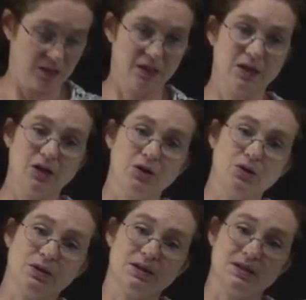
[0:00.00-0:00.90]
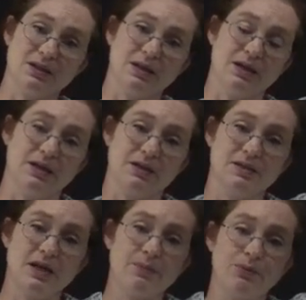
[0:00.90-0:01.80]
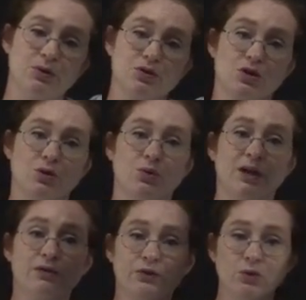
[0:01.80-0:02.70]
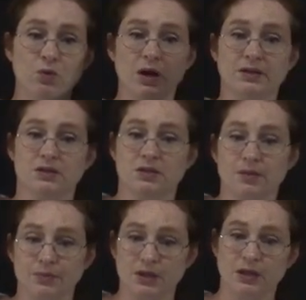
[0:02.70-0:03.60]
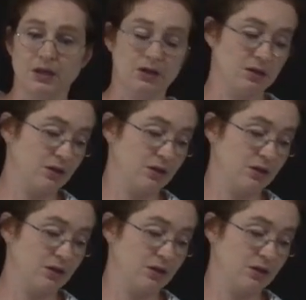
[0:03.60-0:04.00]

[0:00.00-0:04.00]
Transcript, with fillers: here you can see an example. So if you want something